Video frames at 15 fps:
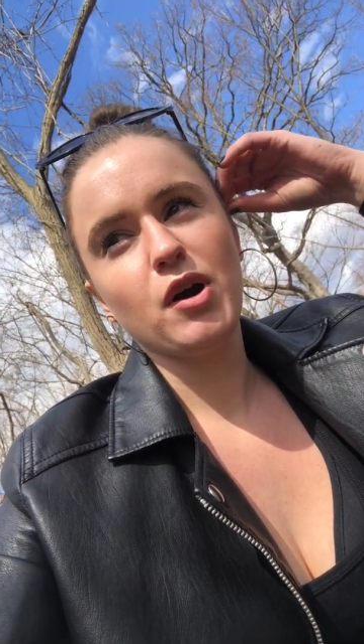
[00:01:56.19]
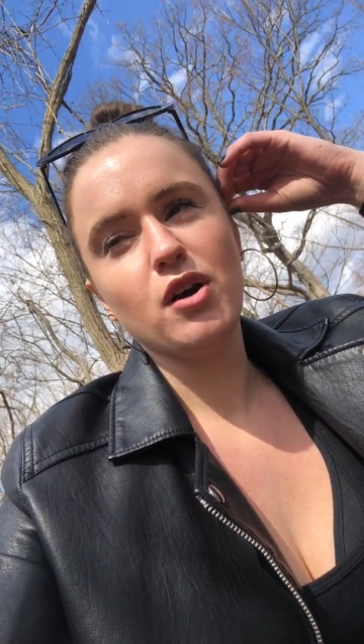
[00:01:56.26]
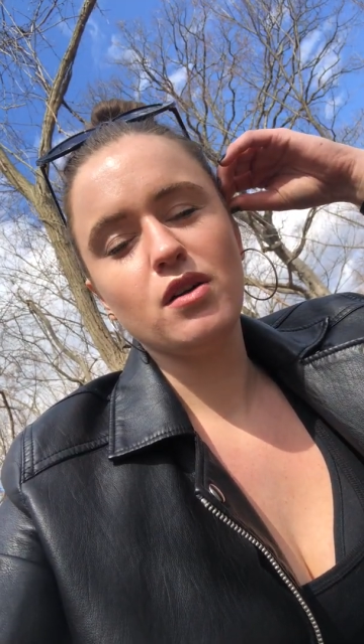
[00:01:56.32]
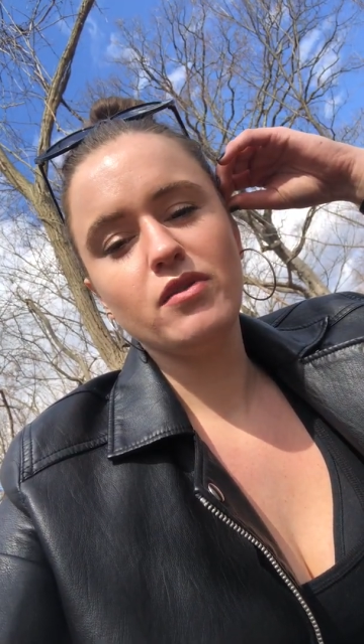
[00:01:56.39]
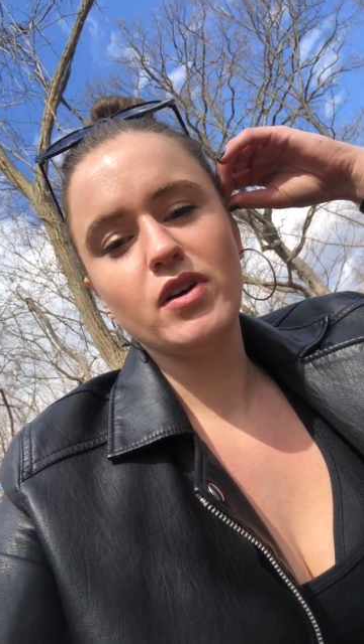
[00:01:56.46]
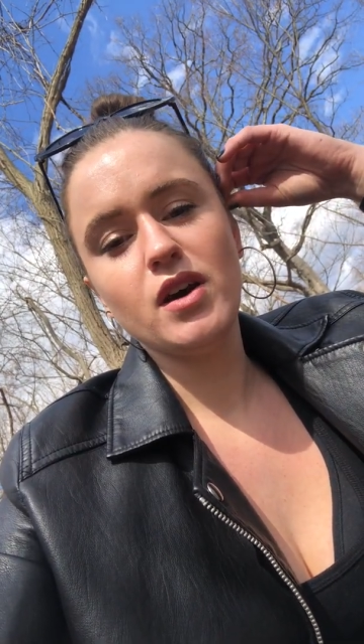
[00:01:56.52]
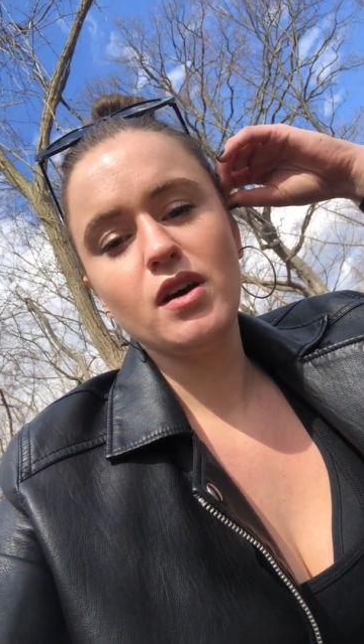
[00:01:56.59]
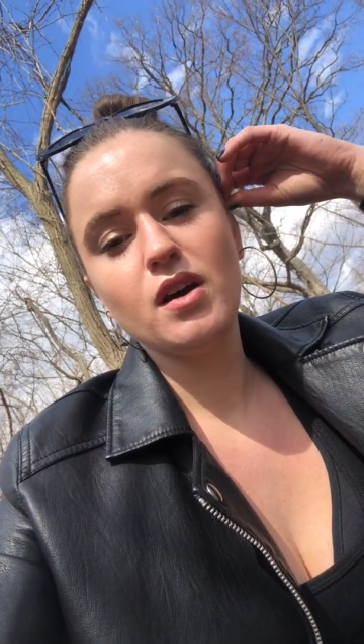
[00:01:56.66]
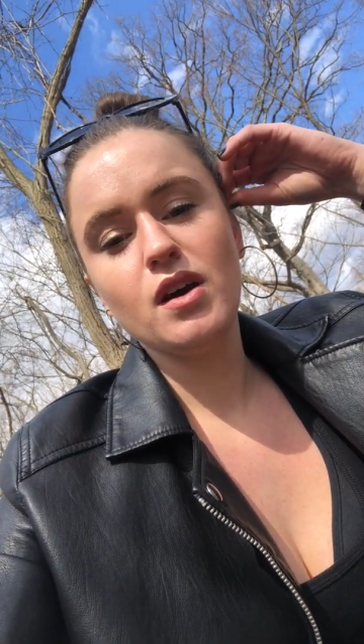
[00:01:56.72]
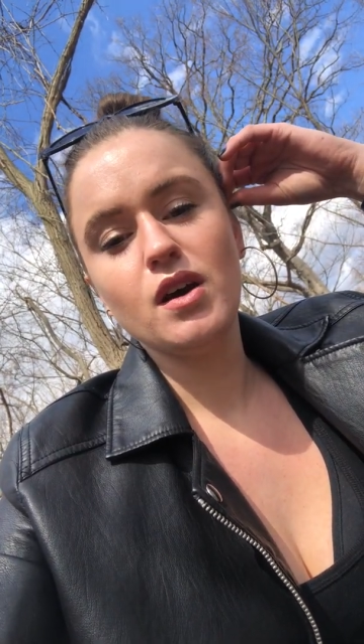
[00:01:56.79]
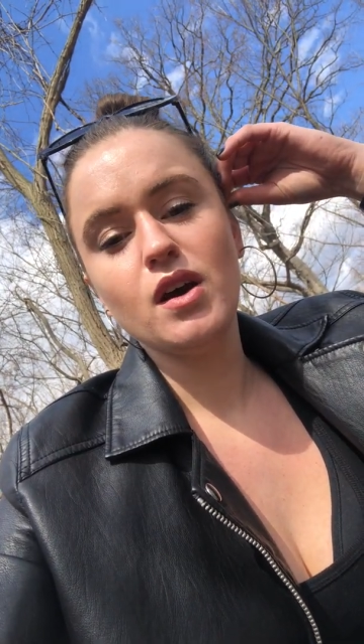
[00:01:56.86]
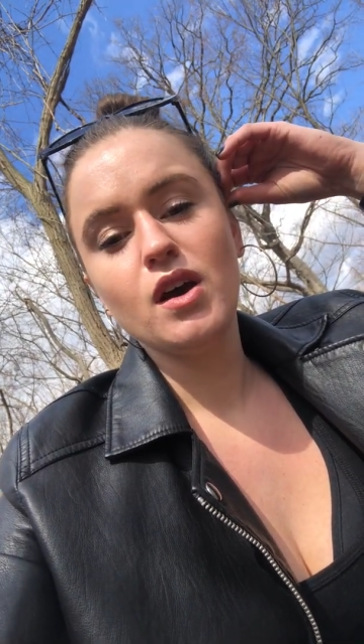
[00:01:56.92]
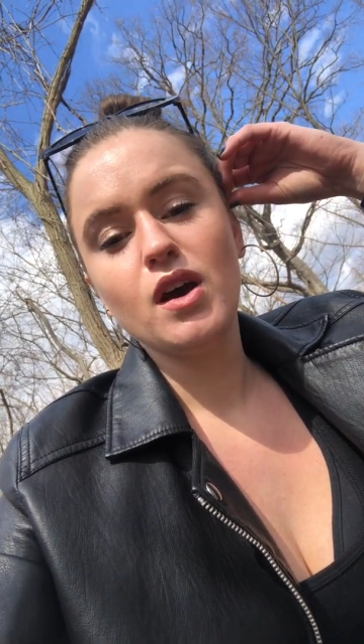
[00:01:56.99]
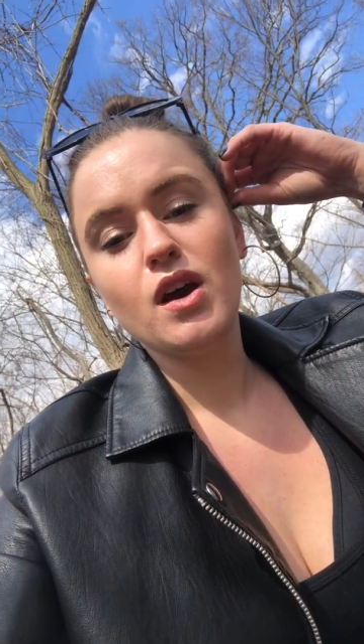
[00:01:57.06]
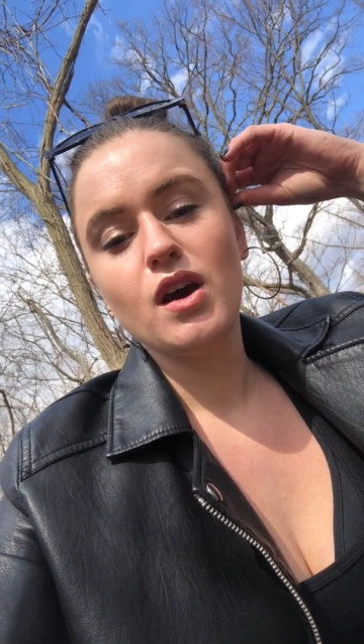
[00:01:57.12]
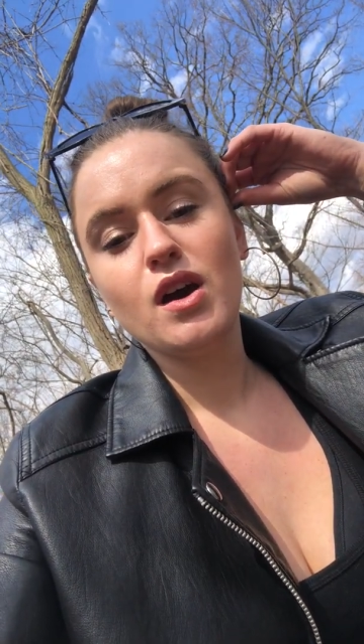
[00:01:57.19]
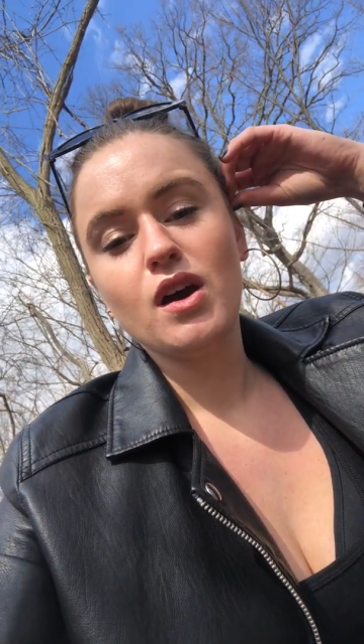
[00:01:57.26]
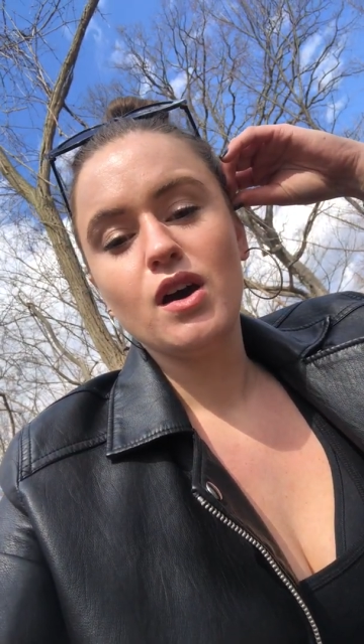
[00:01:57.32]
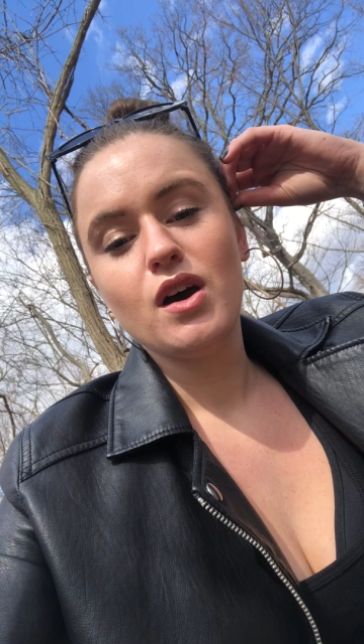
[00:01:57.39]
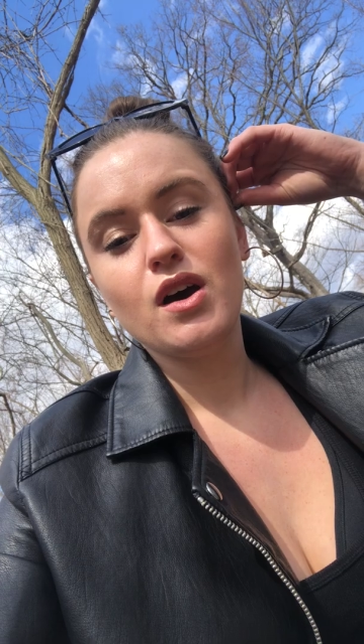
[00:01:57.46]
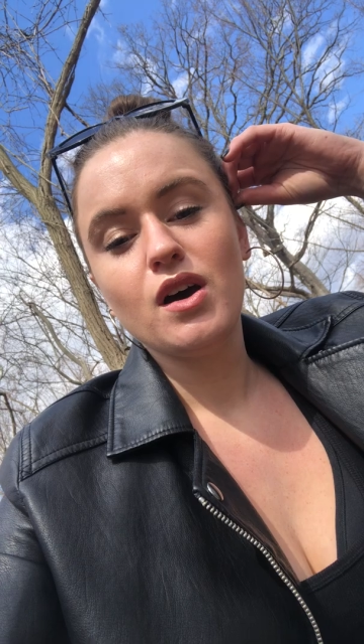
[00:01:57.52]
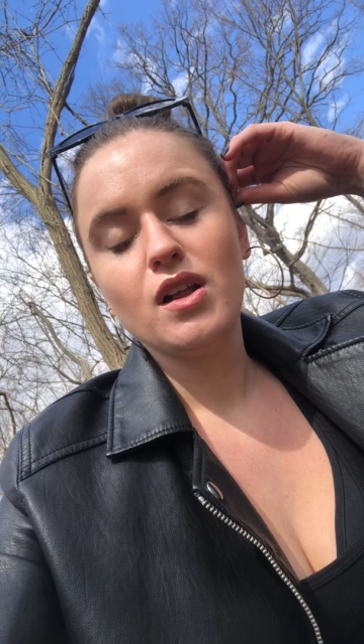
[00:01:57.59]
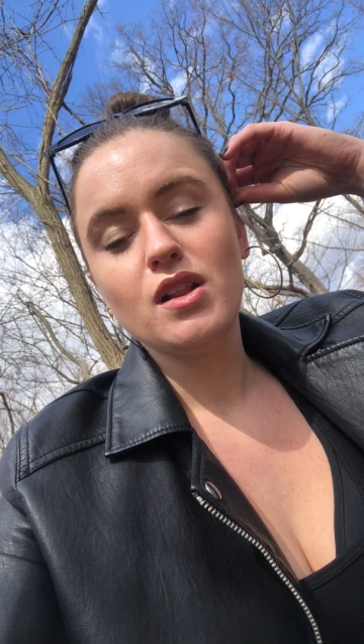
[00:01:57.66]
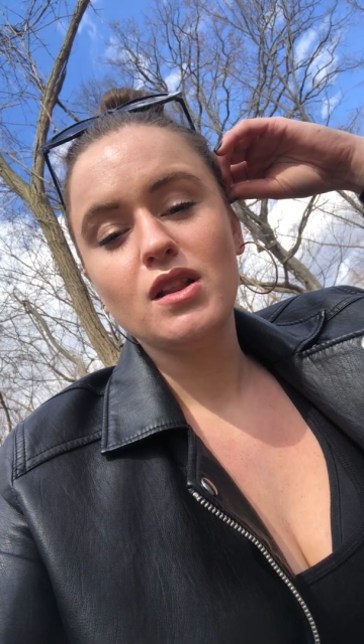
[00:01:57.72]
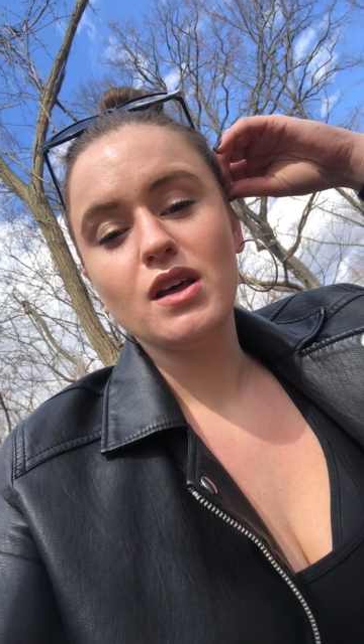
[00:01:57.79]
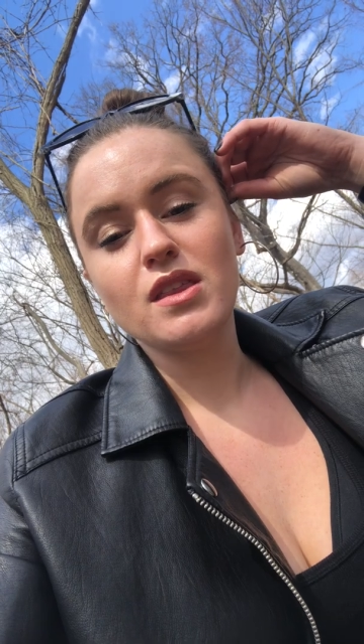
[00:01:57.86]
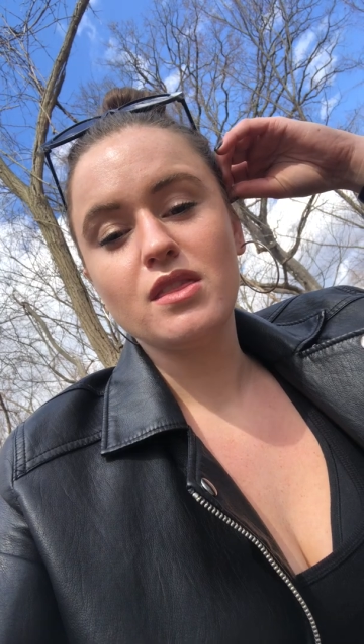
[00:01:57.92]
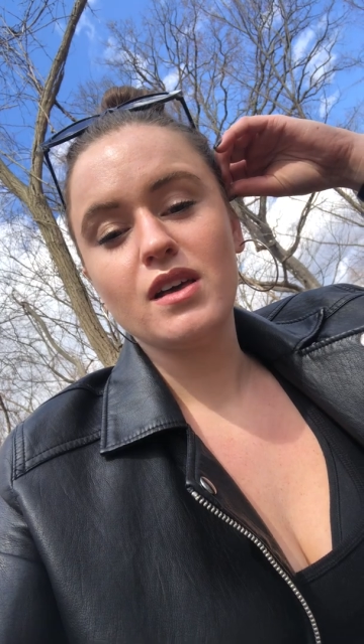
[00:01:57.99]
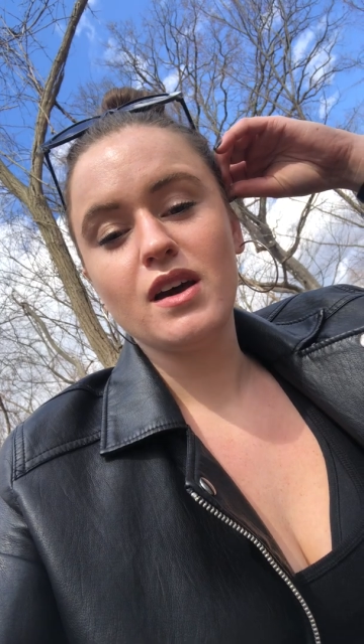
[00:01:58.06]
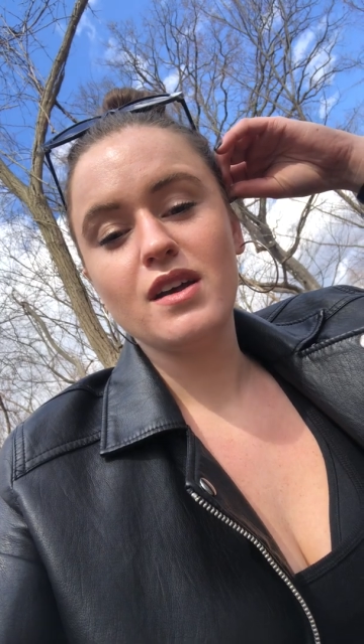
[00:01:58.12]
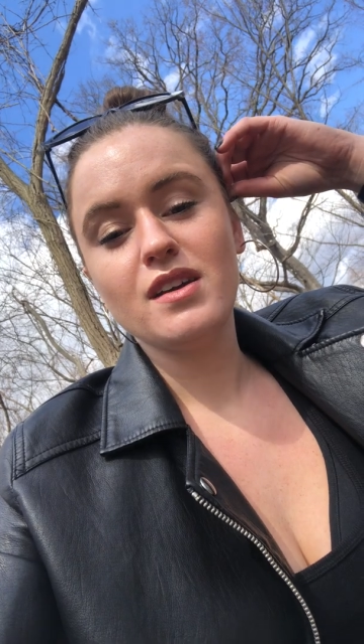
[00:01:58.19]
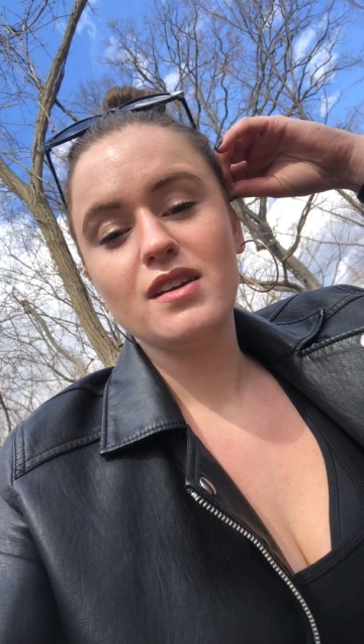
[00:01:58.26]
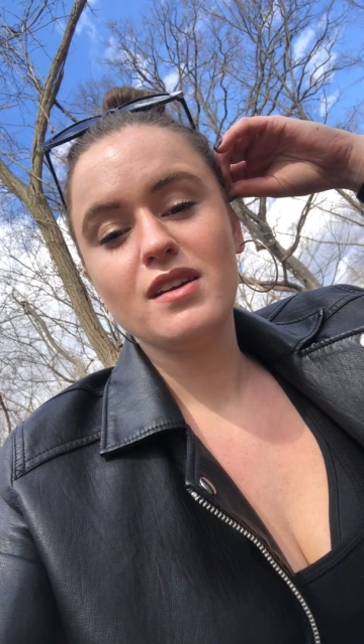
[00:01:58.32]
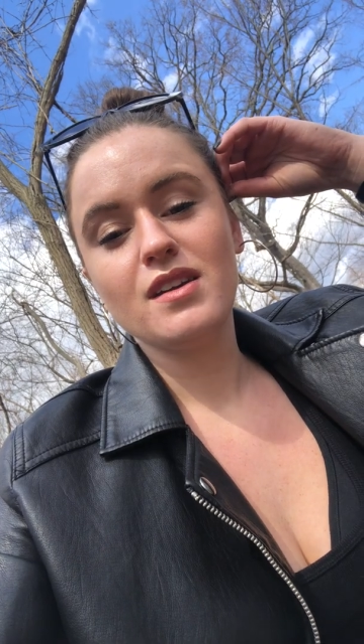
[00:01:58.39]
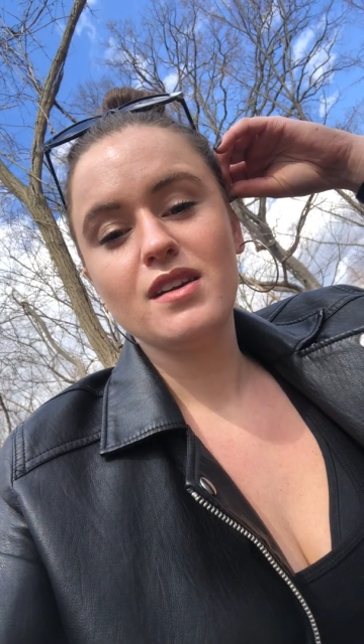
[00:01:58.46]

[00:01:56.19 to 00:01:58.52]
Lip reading: part of it, like, that,